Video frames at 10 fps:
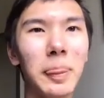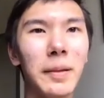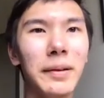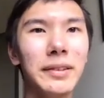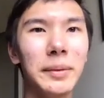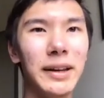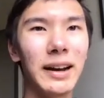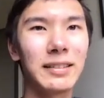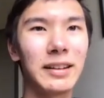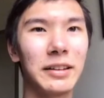some
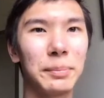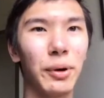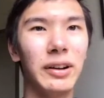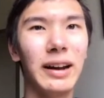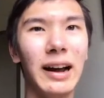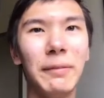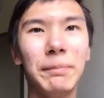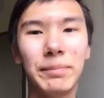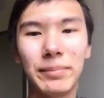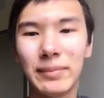text gets printed
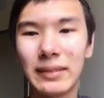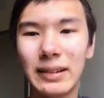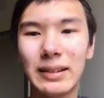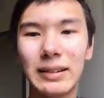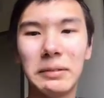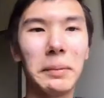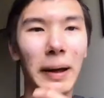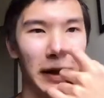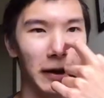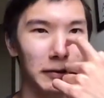out
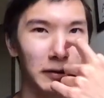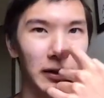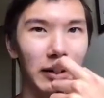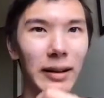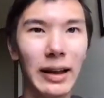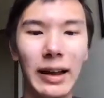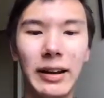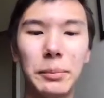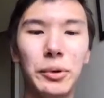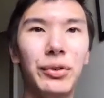and
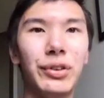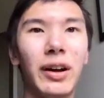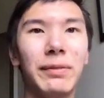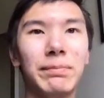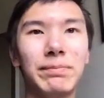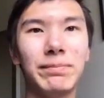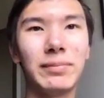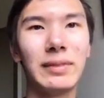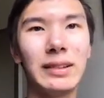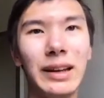it moves on.
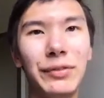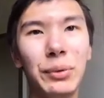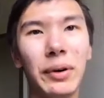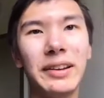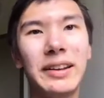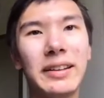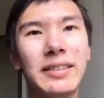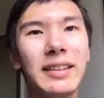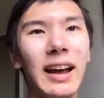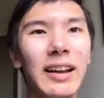If you run Git
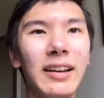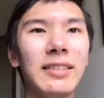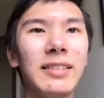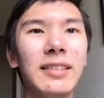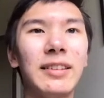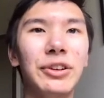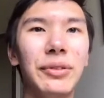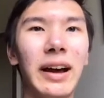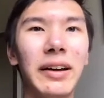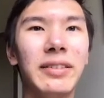Status, you'll
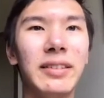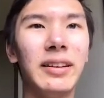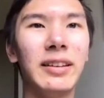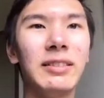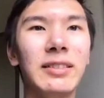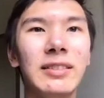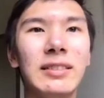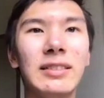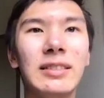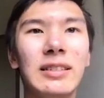now see
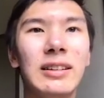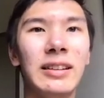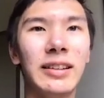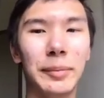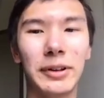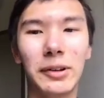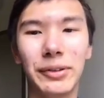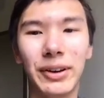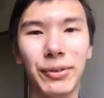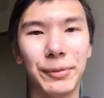something a little
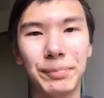different.